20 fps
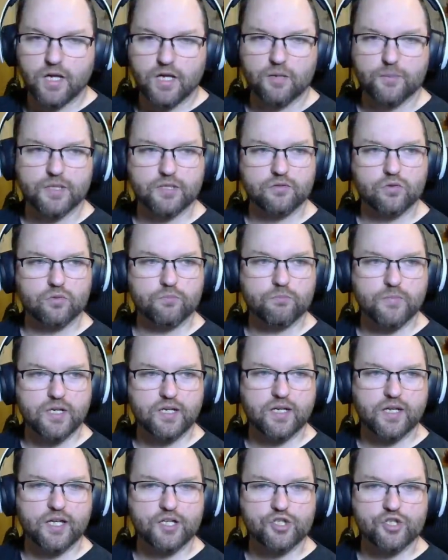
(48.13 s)
elemental
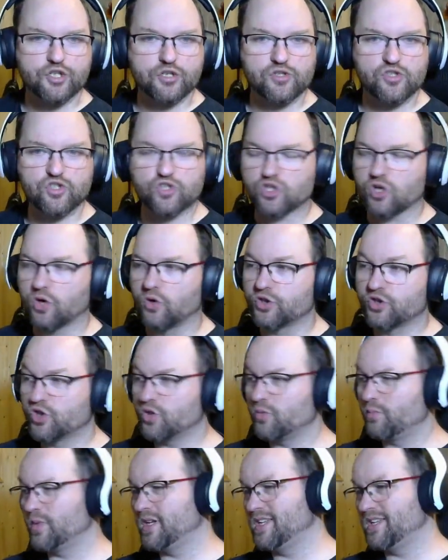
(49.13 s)
mitigation. So it
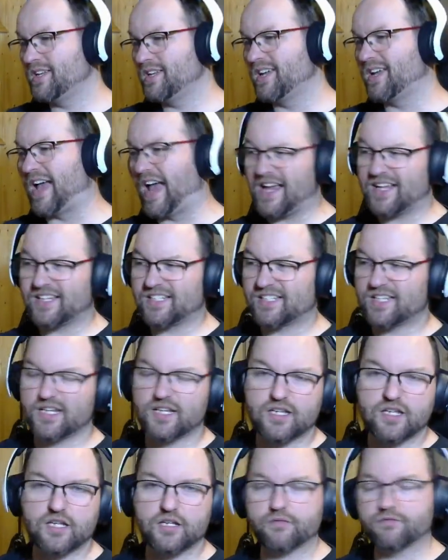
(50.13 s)
should be as
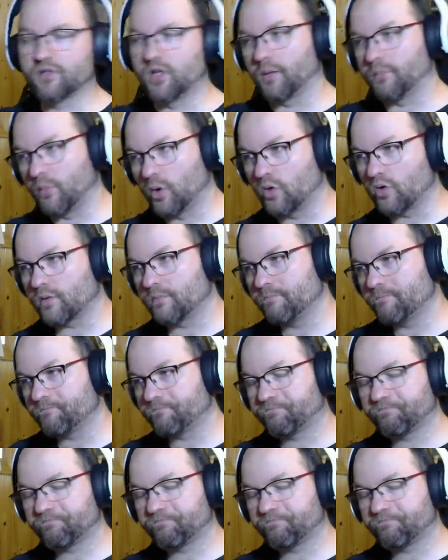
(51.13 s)
tanky, if not more.